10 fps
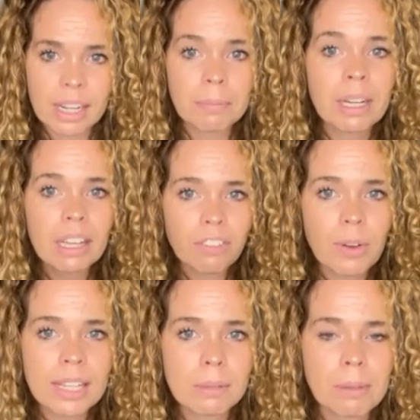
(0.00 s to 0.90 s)
I'm going to give you
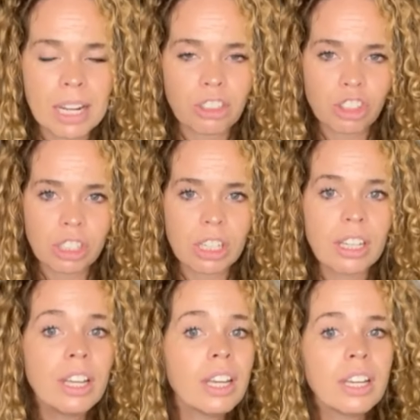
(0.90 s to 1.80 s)
guys a minute just
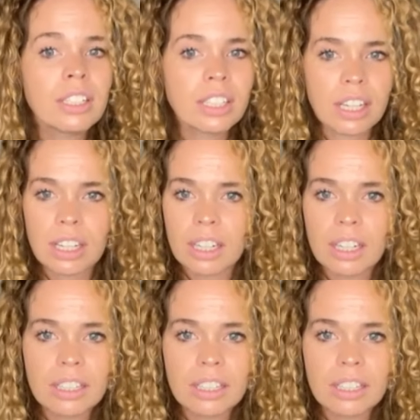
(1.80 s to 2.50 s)
to